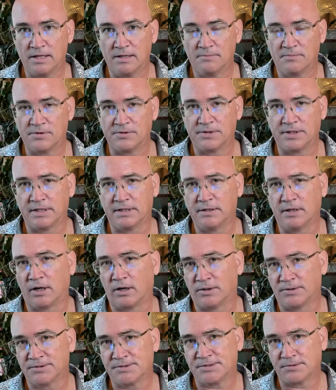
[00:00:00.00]
but then
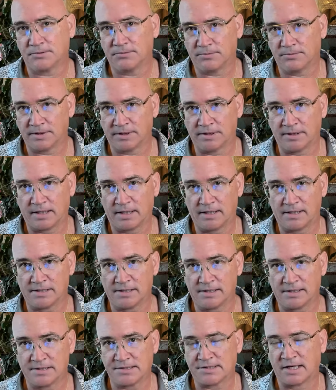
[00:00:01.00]
also
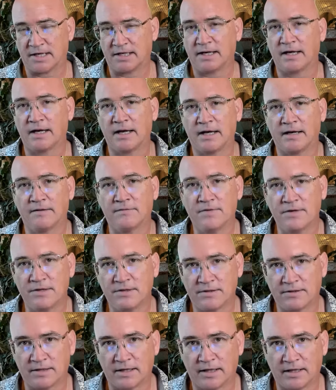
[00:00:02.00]
realize that
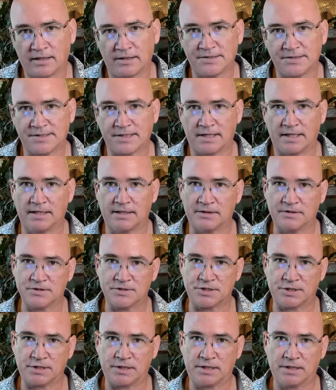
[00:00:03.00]
everything is
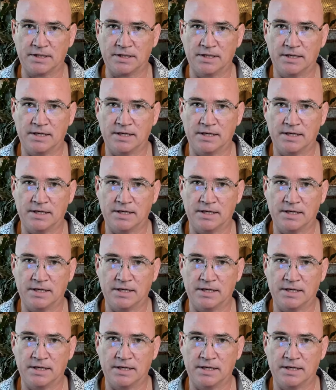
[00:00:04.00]
energy